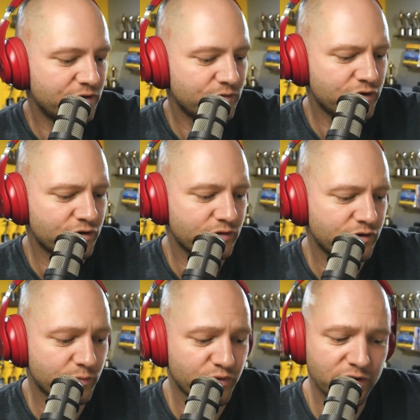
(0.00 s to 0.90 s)
know, your,
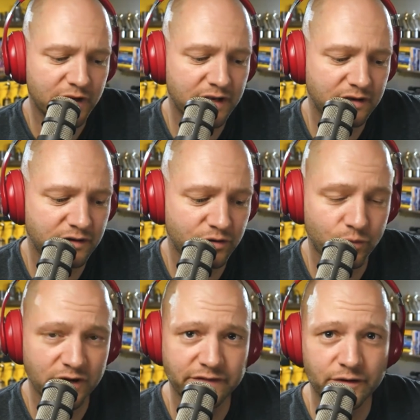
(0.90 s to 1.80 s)
your book, and you're
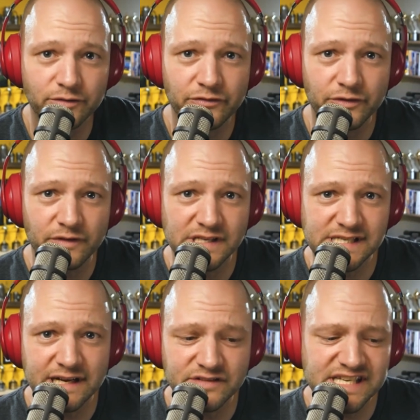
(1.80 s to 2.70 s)
well known for these
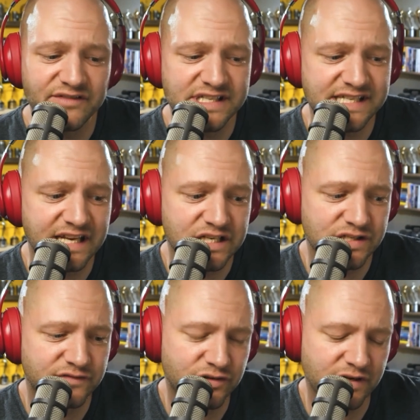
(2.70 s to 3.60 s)
kind of seven stages
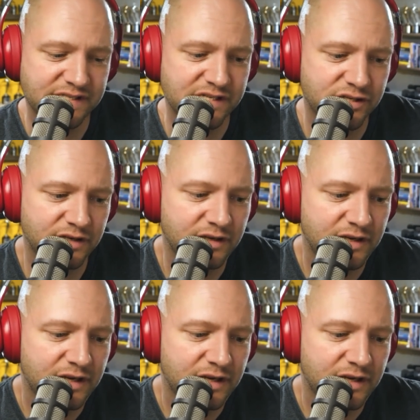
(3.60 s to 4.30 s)
of transition?